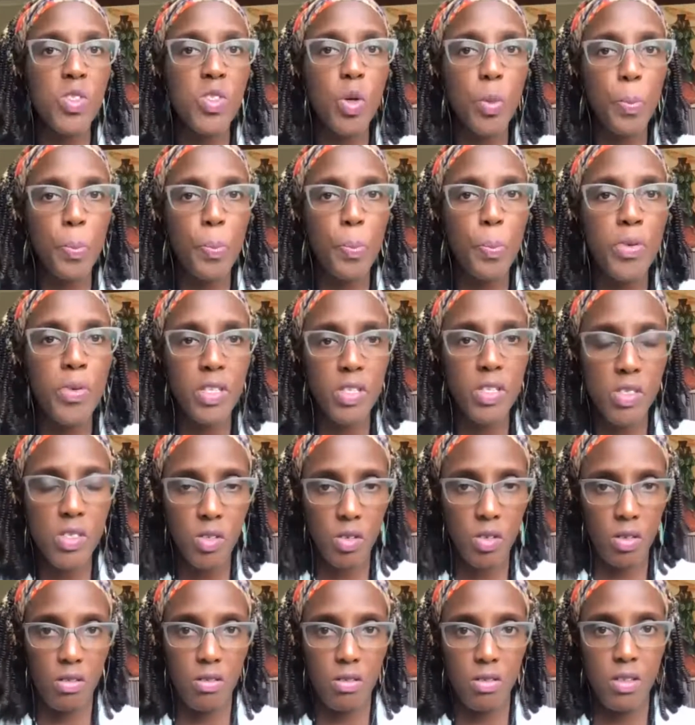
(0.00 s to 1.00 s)
your
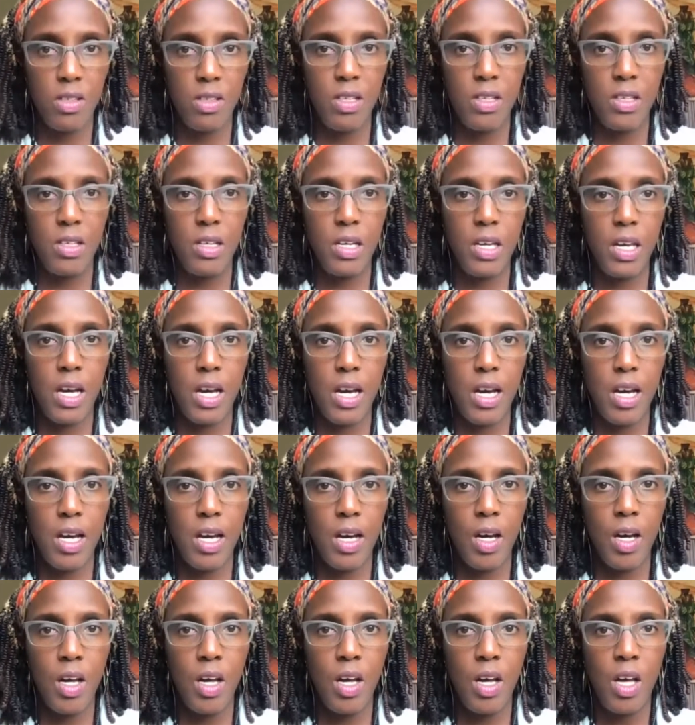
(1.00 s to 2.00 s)
prison. Yeah.